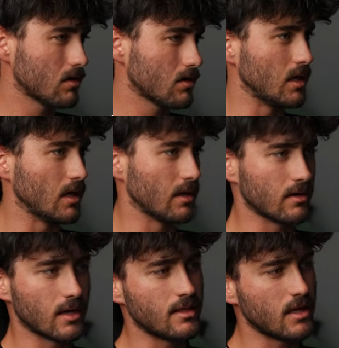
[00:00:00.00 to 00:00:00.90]
Yeah,
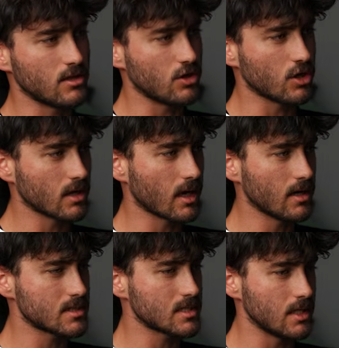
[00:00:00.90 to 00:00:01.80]
and then you can kind
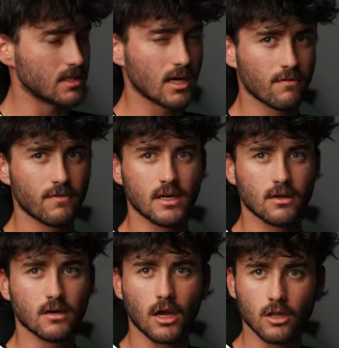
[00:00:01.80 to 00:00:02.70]
of see Darth
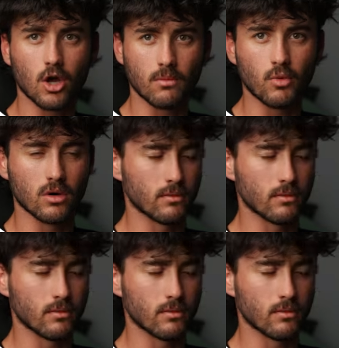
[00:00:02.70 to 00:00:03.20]
Vader a lot more,